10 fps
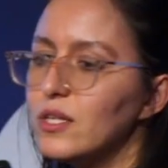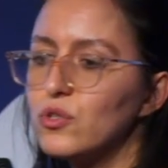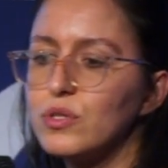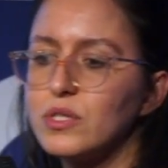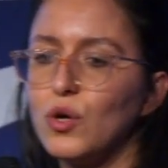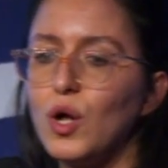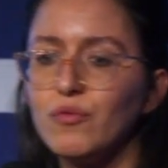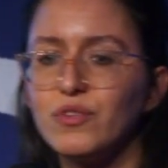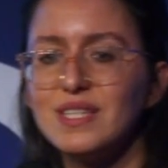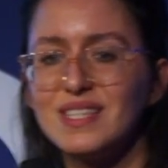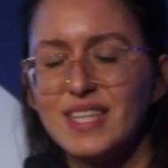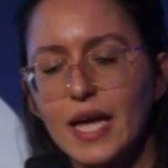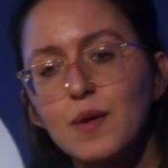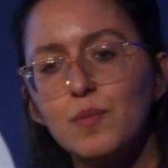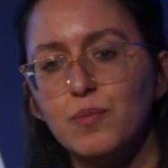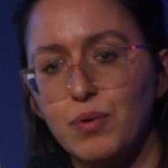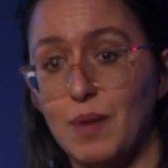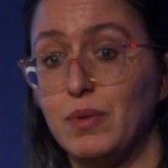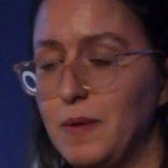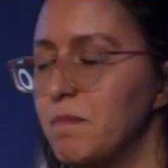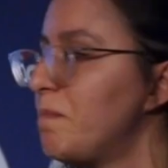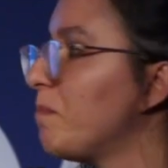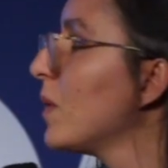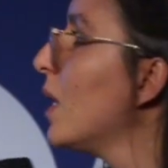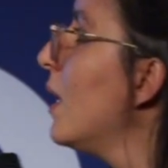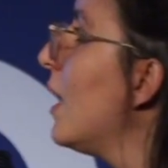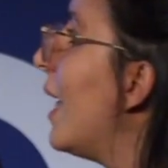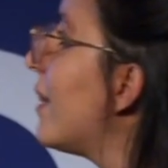to solve the same problem. And